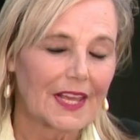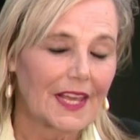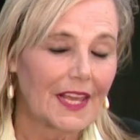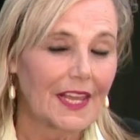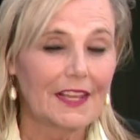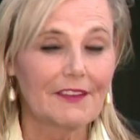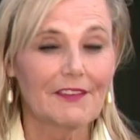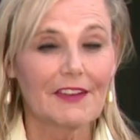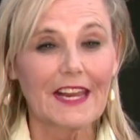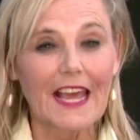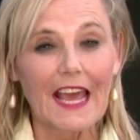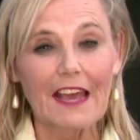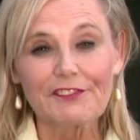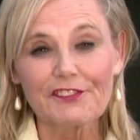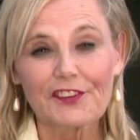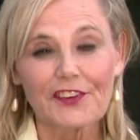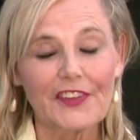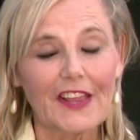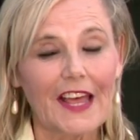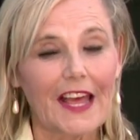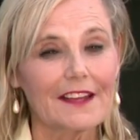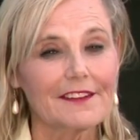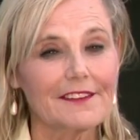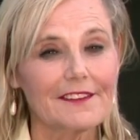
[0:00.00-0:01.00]
even
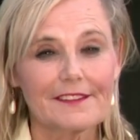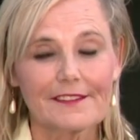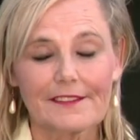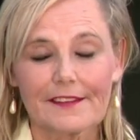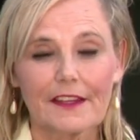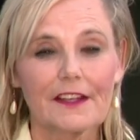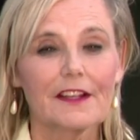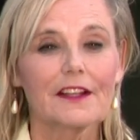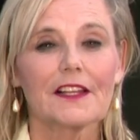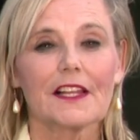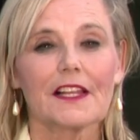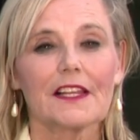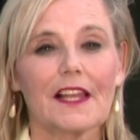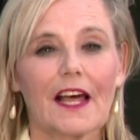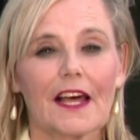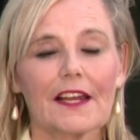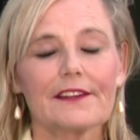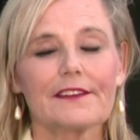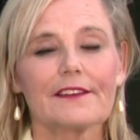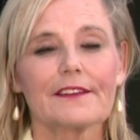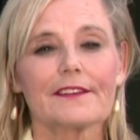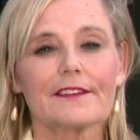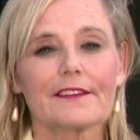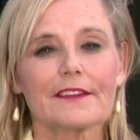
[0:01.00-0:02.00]
after that, still a lot
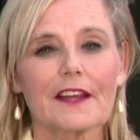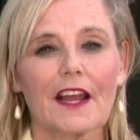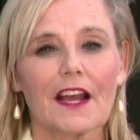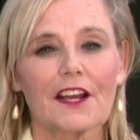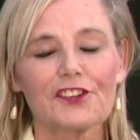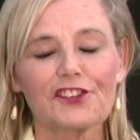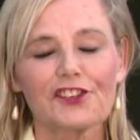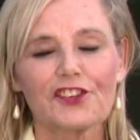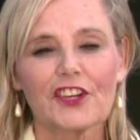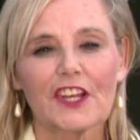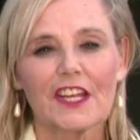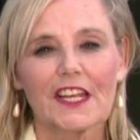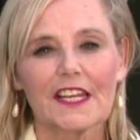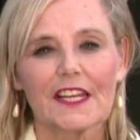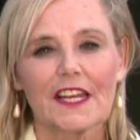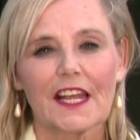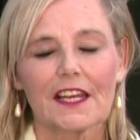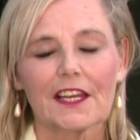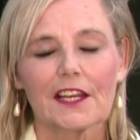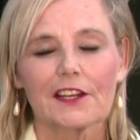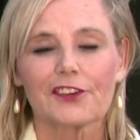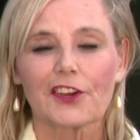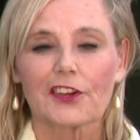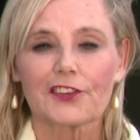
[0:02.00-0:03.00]
of discussion.
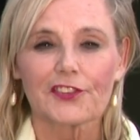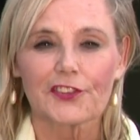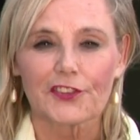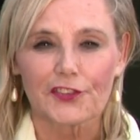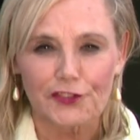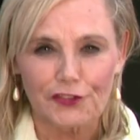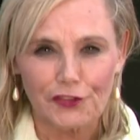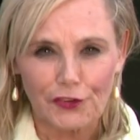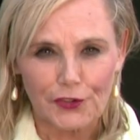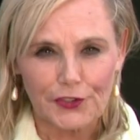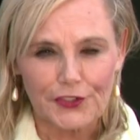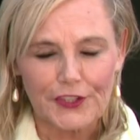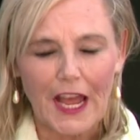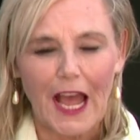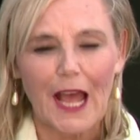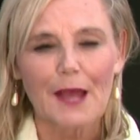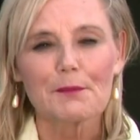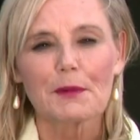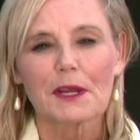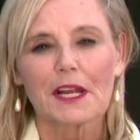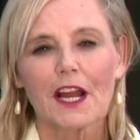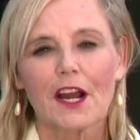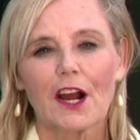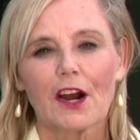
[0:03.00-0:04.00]
And just a short
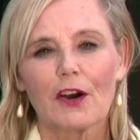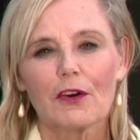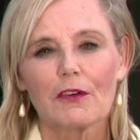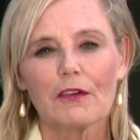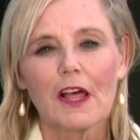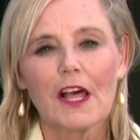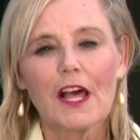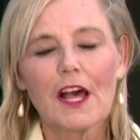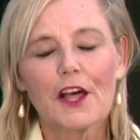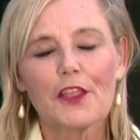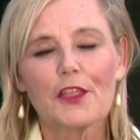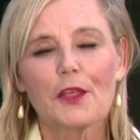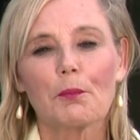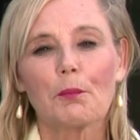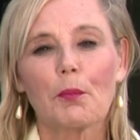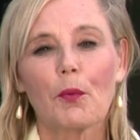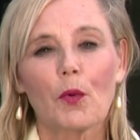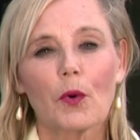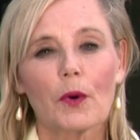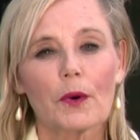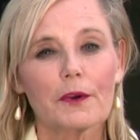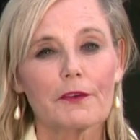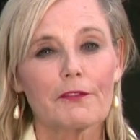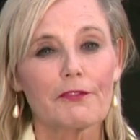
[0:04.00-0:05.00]
time ago, the
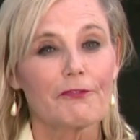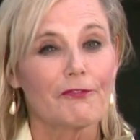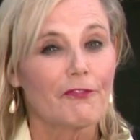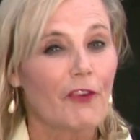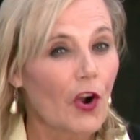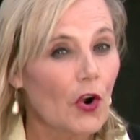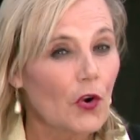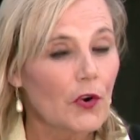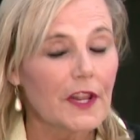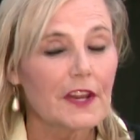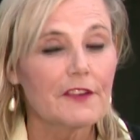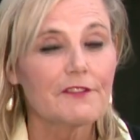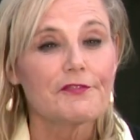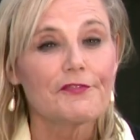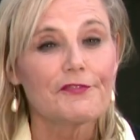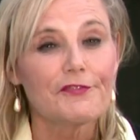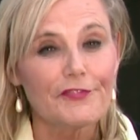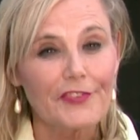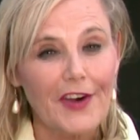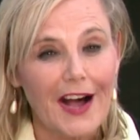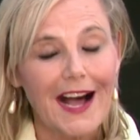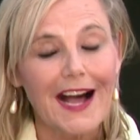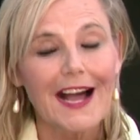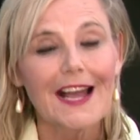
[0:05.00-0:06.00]
board voted
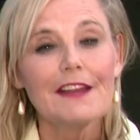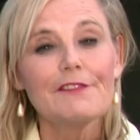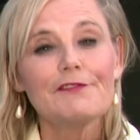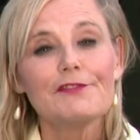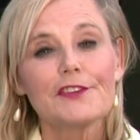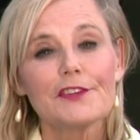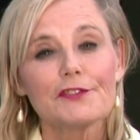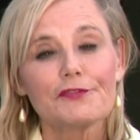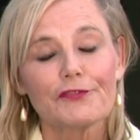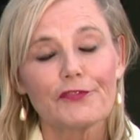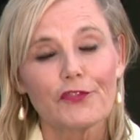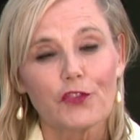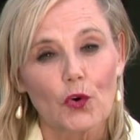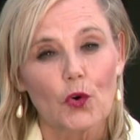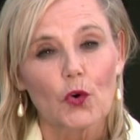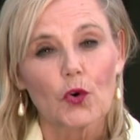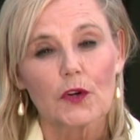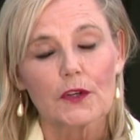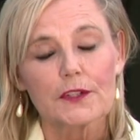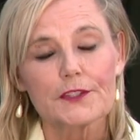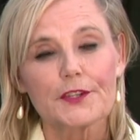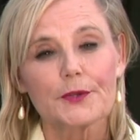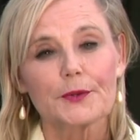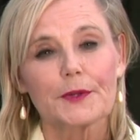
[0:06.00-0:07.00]
five to
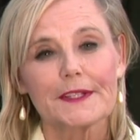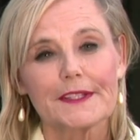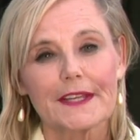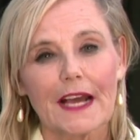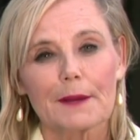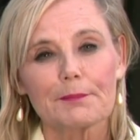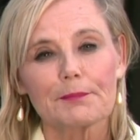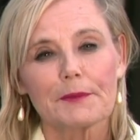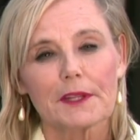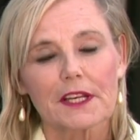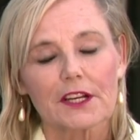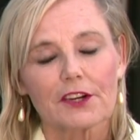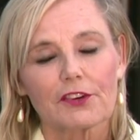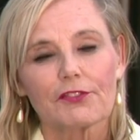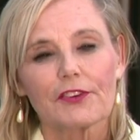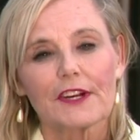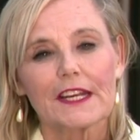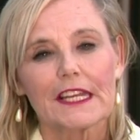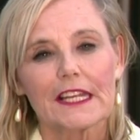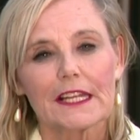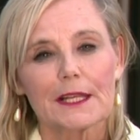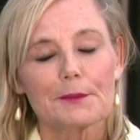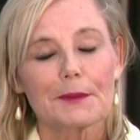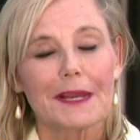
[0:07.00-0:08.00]
four to adopt the
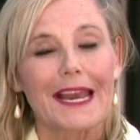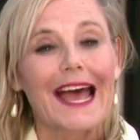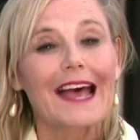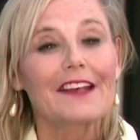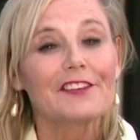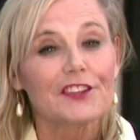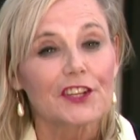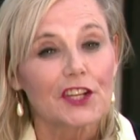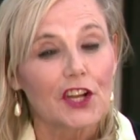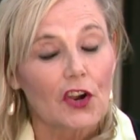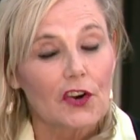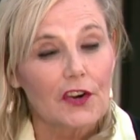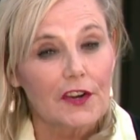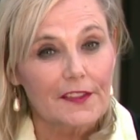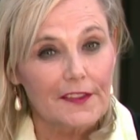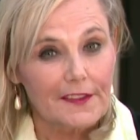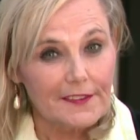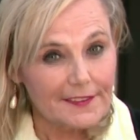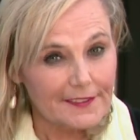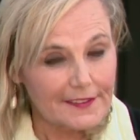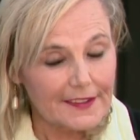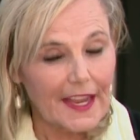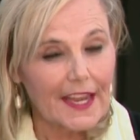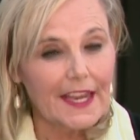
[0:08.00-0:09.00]
curriculum. It has to go to the
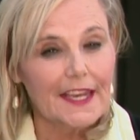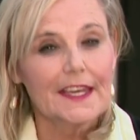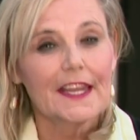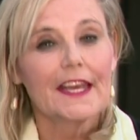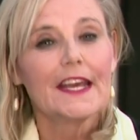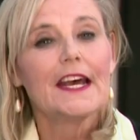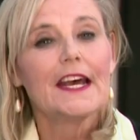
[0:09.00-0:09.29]
state